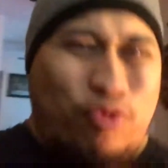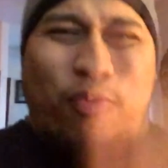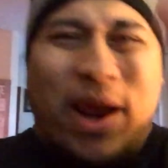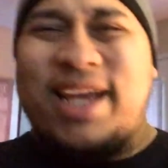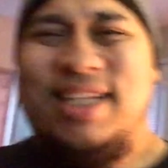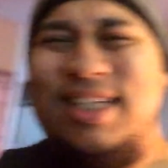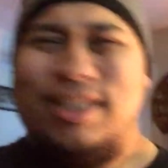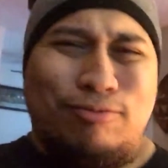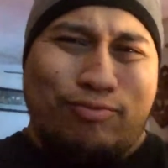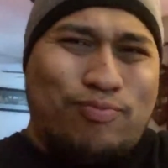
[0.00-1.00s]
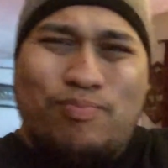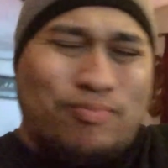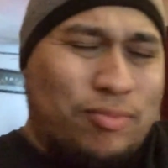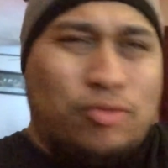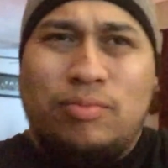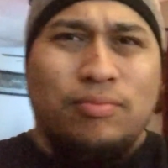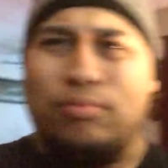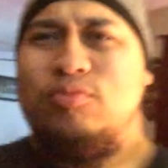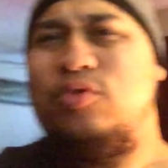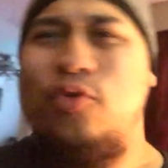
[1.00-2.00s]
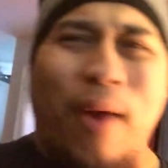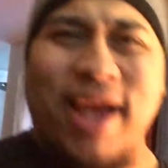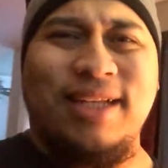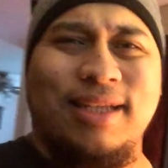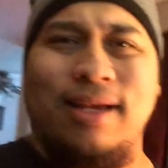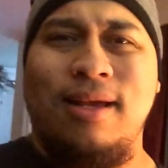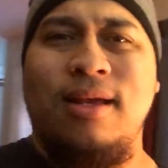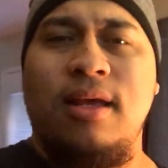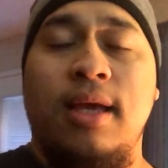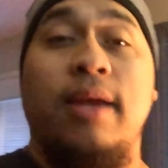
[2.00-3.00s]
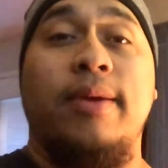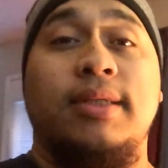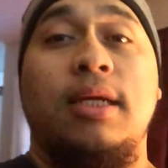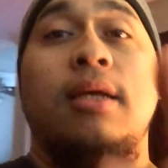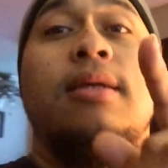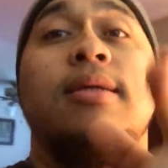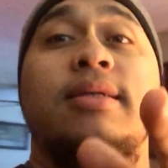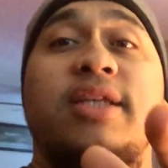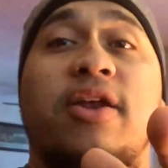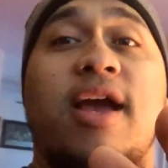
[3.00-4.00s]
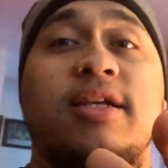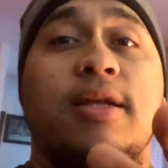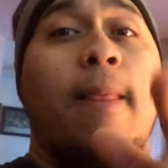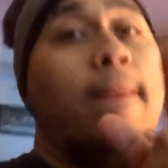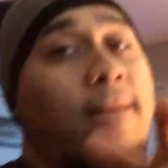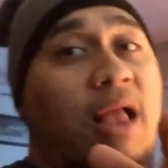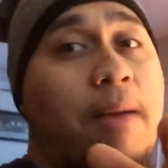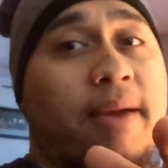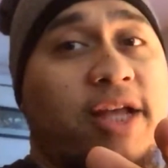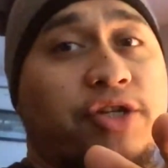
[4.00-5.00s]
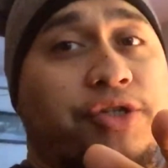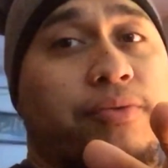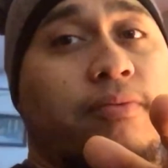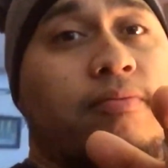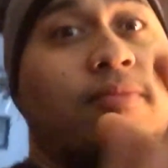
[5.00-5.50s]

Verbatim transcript: crazy, just crazy. Anyways, see you guys. I'm gonna catch you soon.